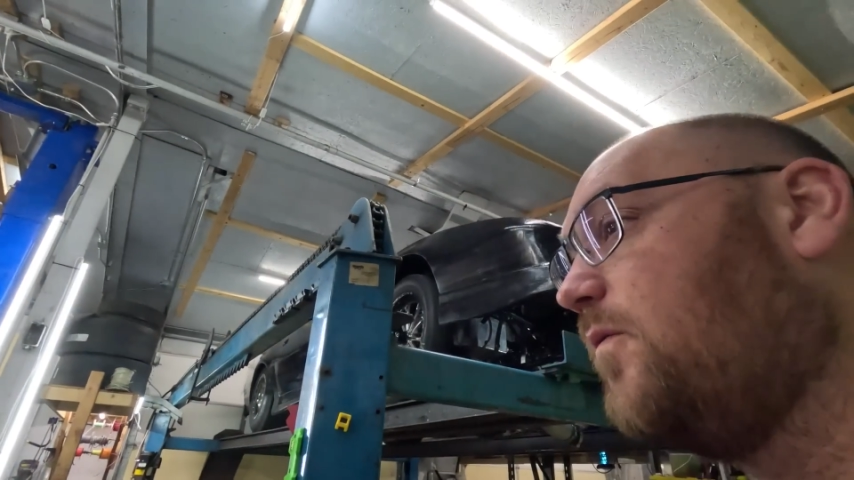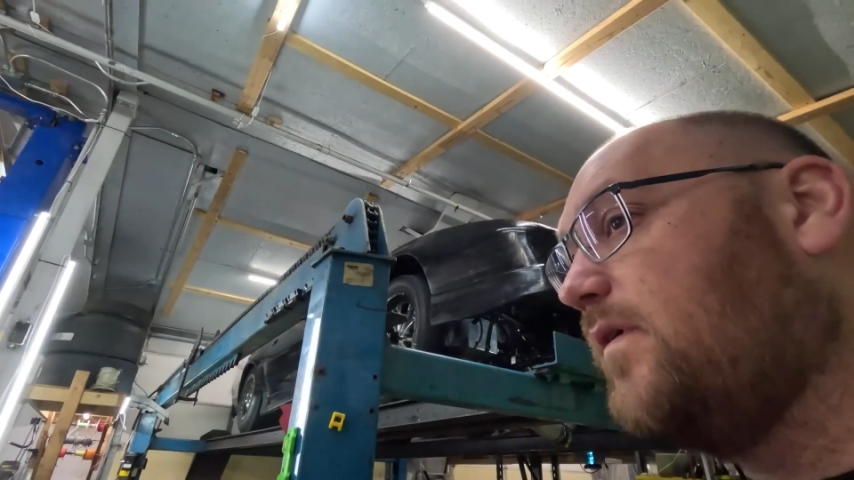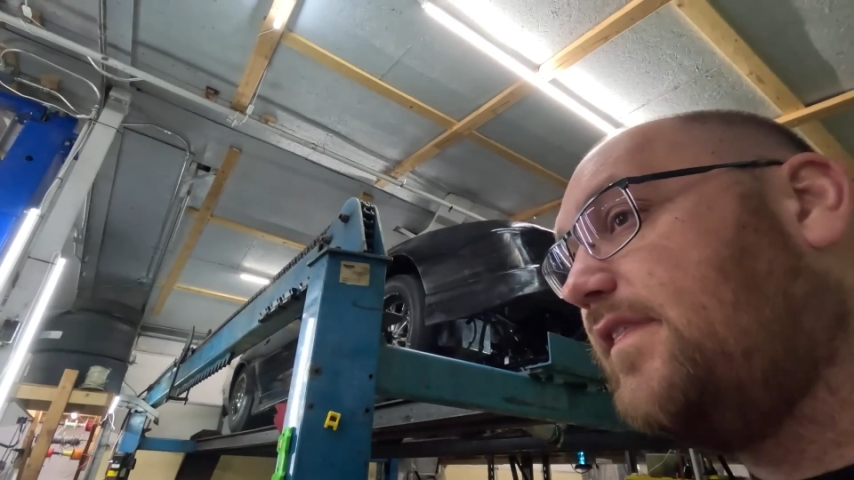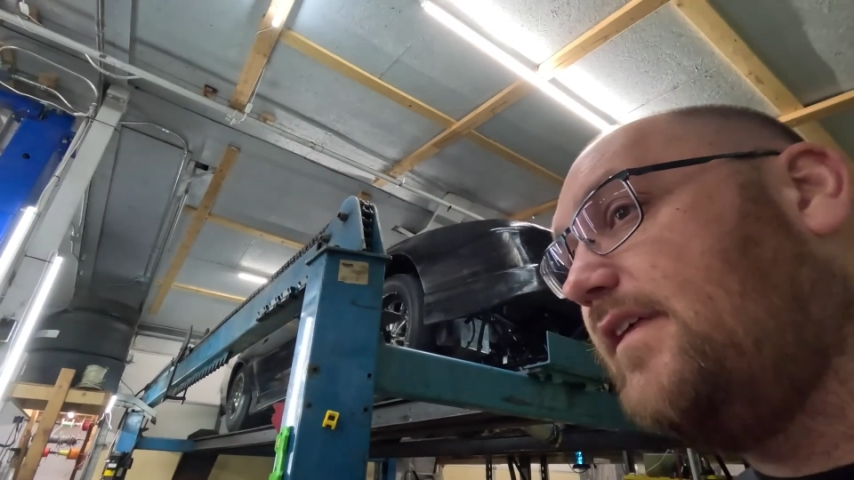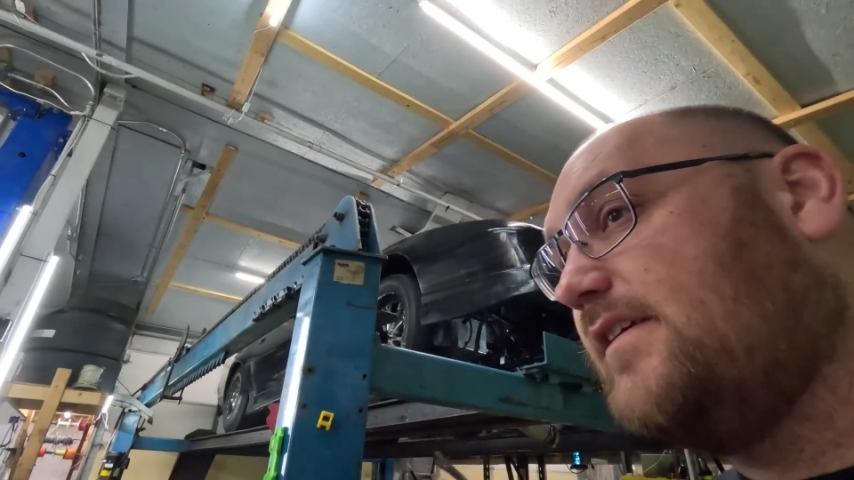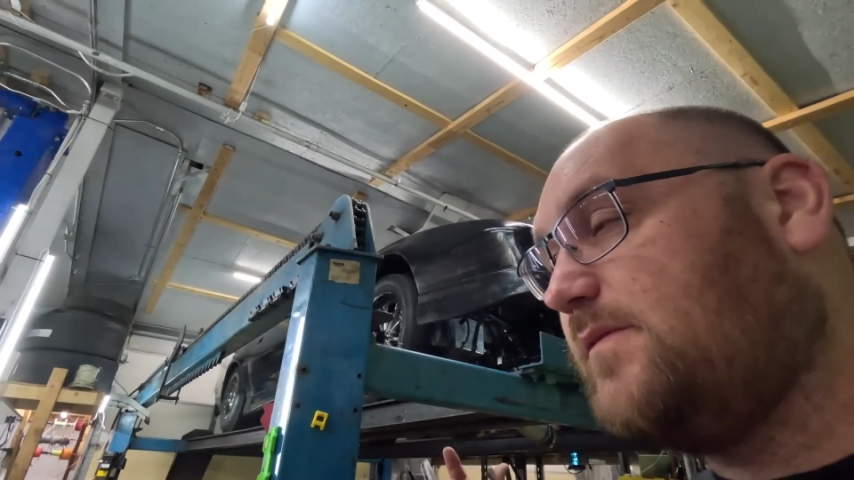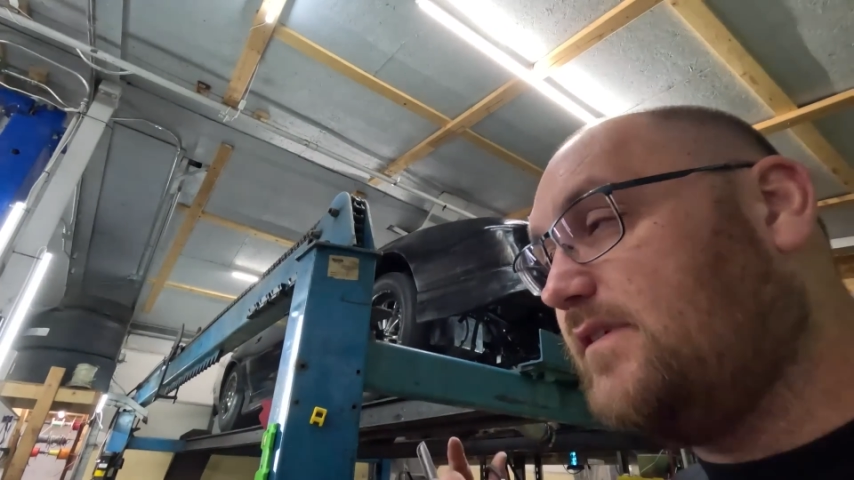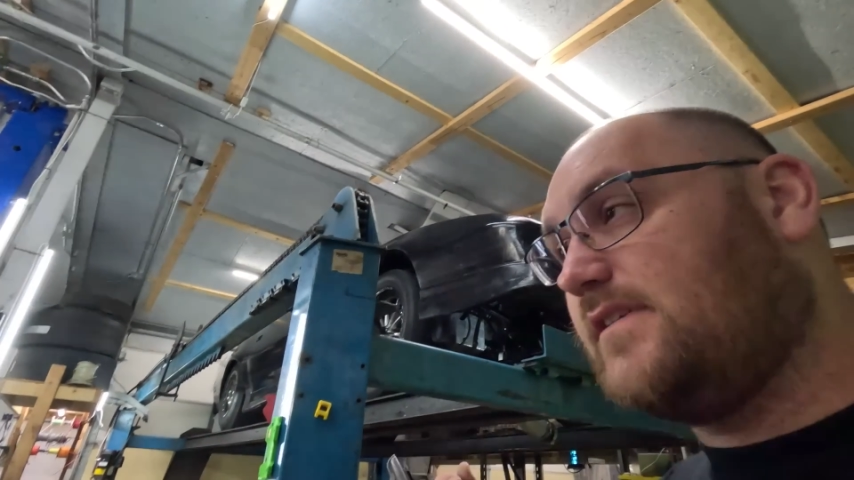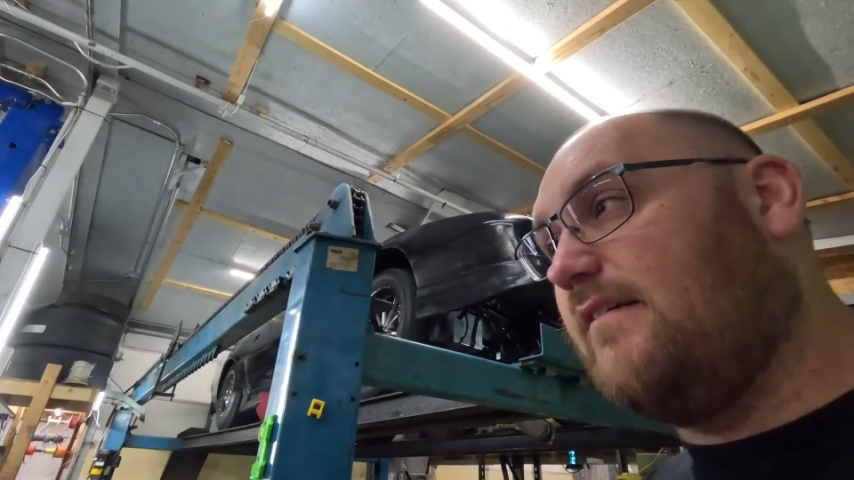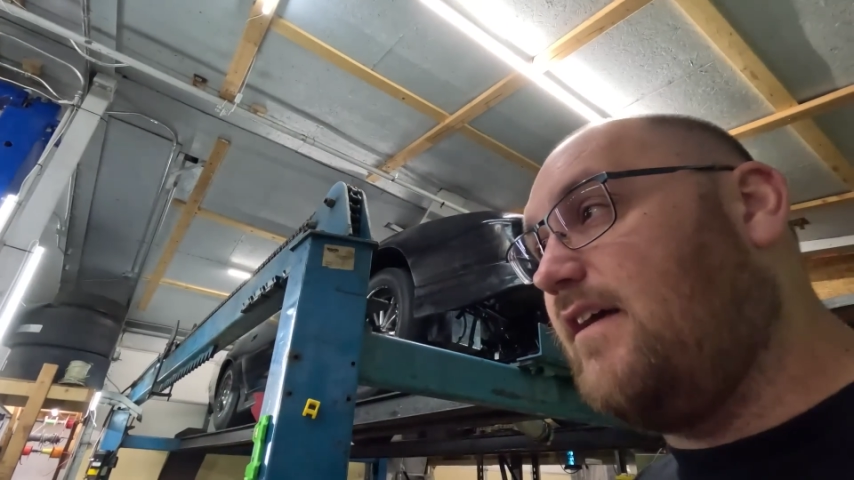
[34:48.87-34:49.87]
with this we
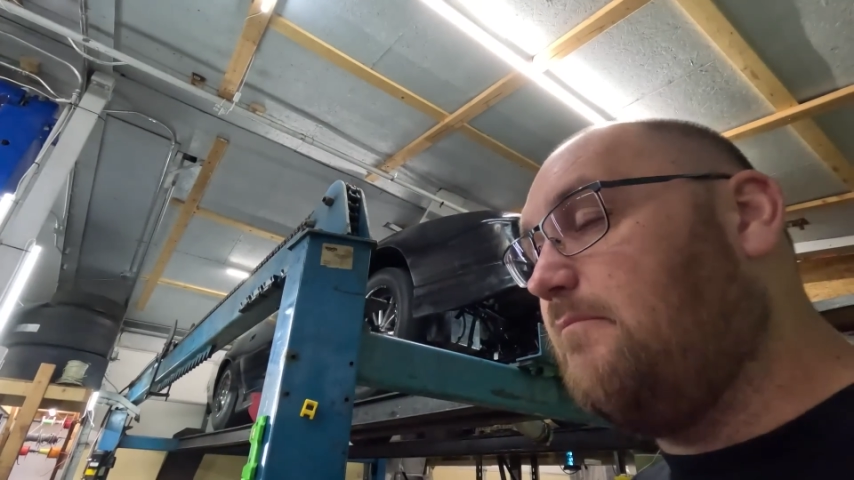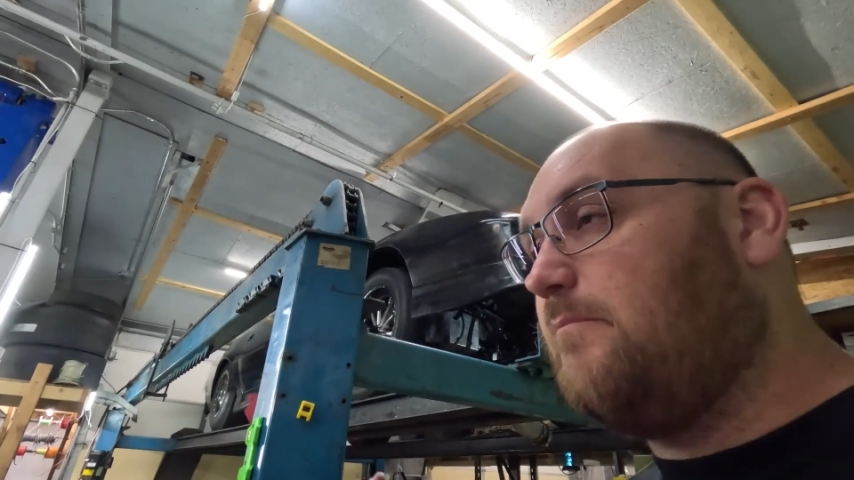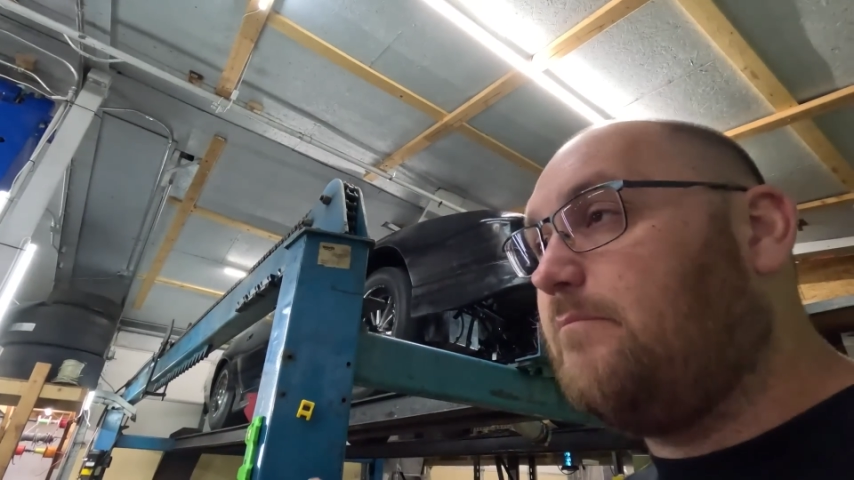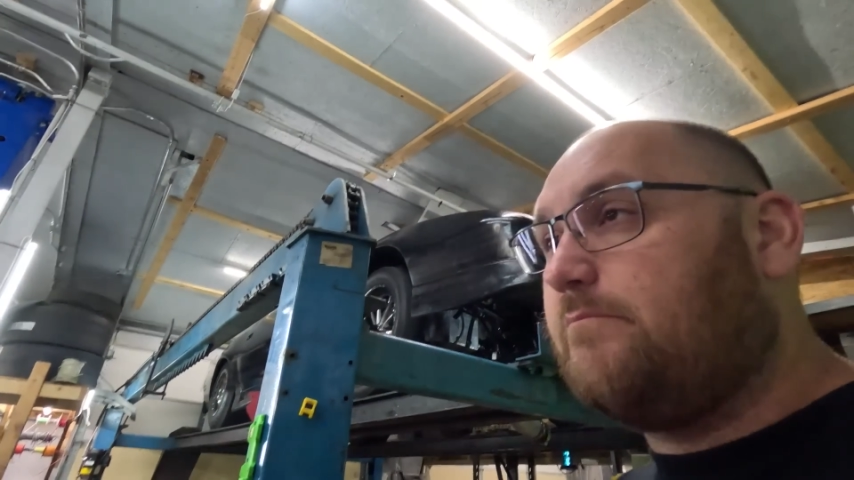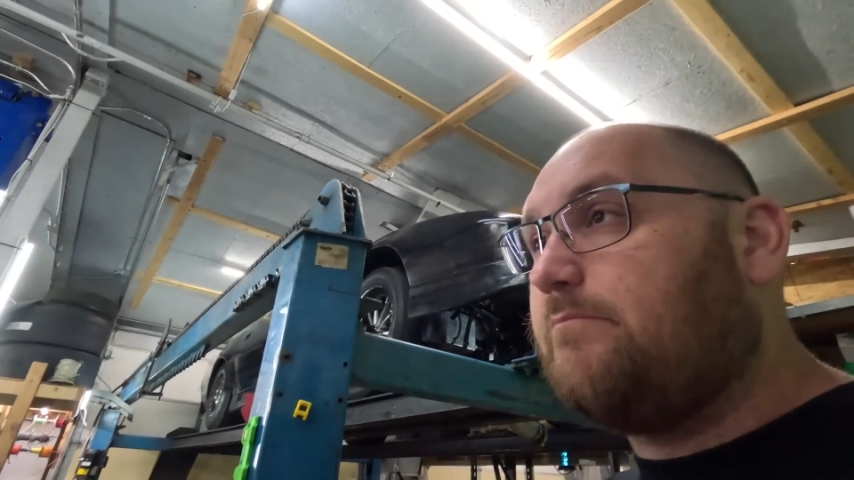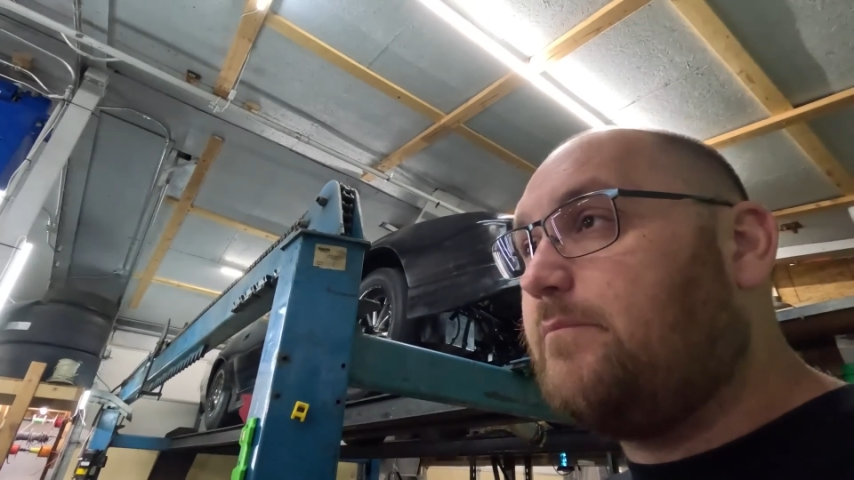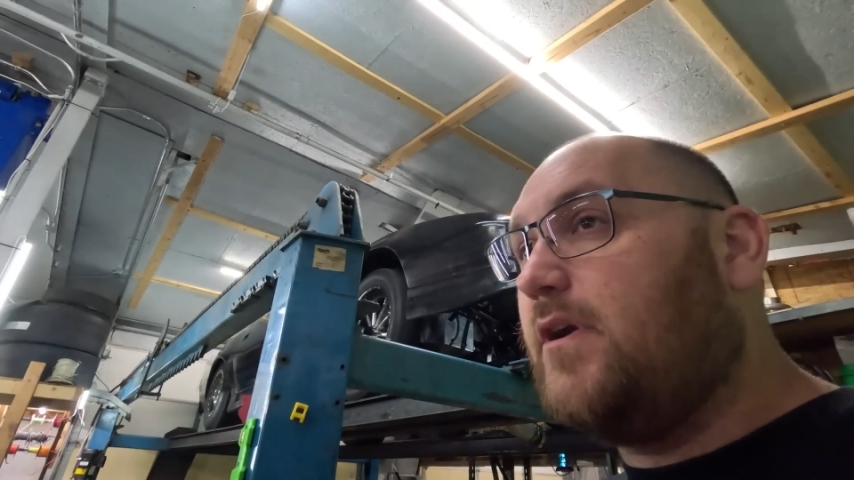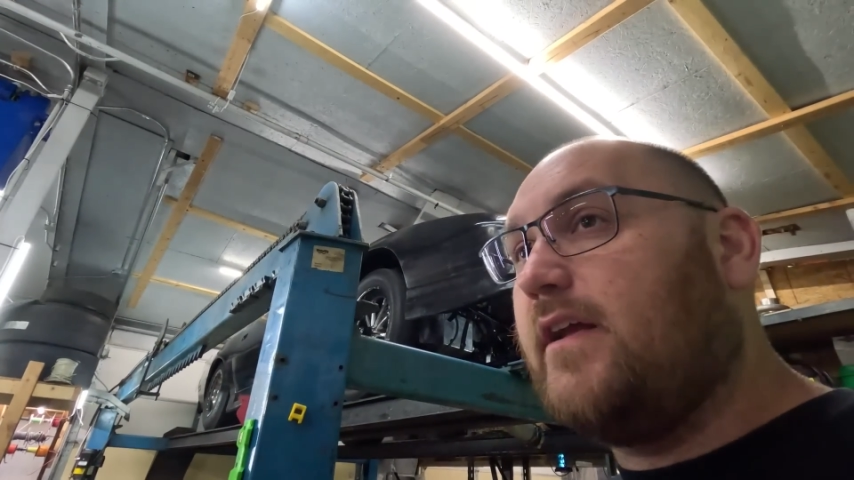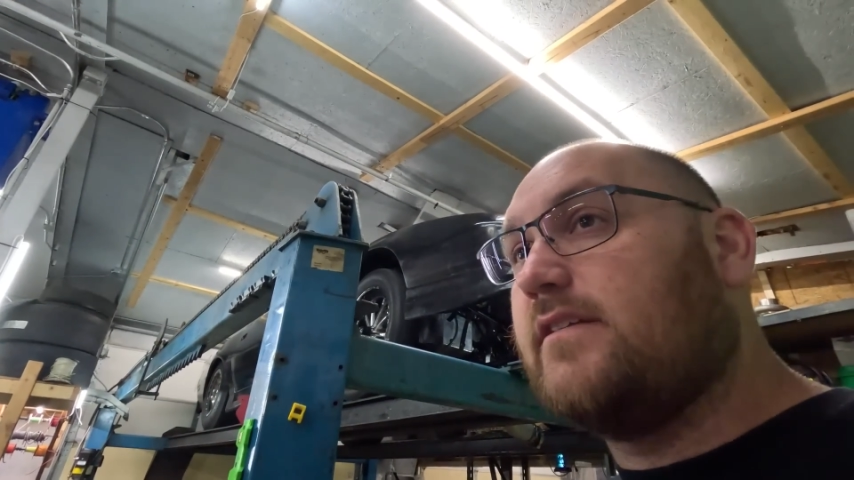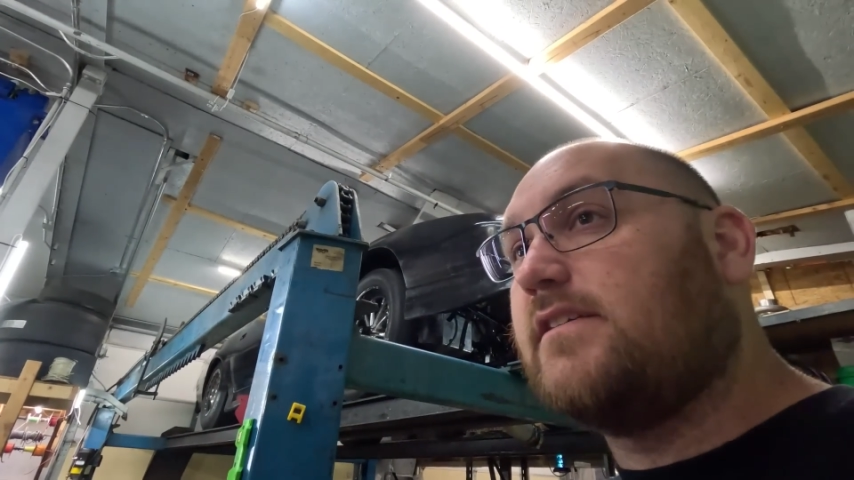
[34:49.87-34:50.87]
just have that
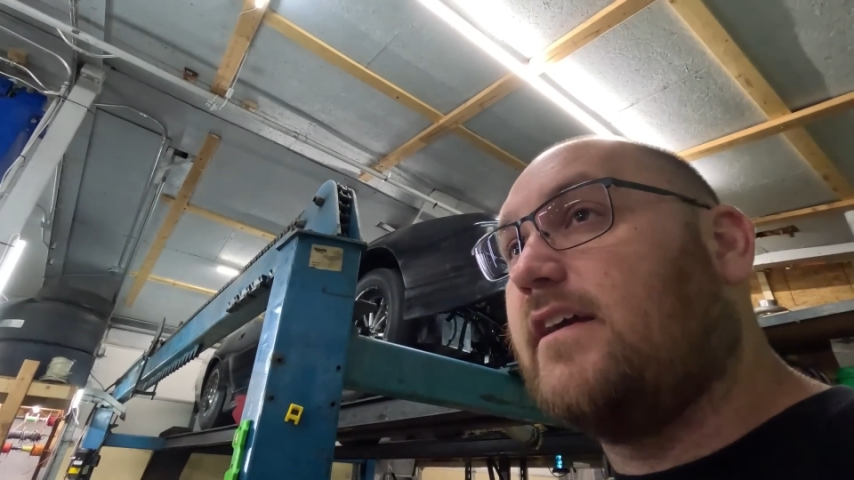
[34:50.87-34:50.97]
pretty good